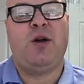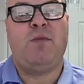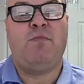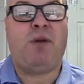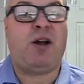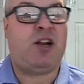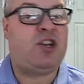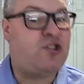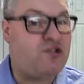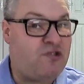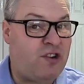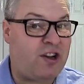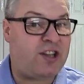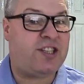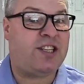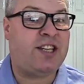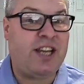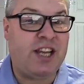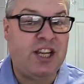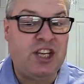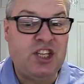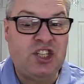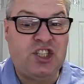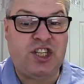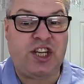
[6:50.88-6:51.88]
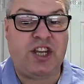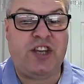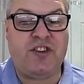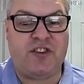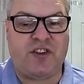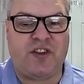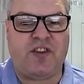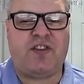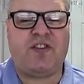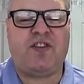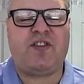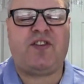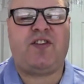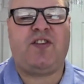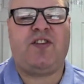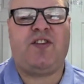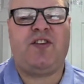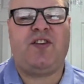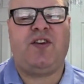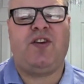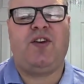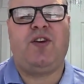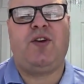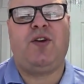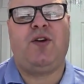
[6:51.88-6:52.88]
By trusting in Jesus,
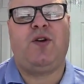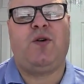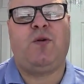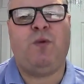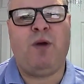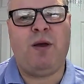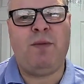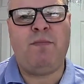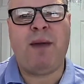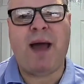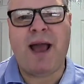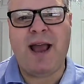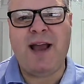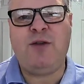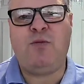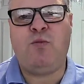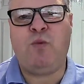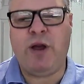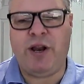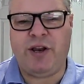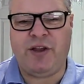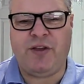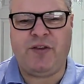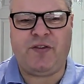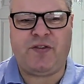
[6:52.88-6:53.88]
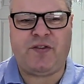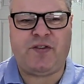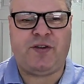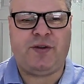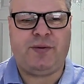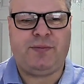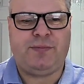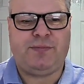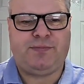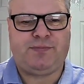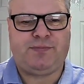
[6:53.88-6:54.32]
we're made winners.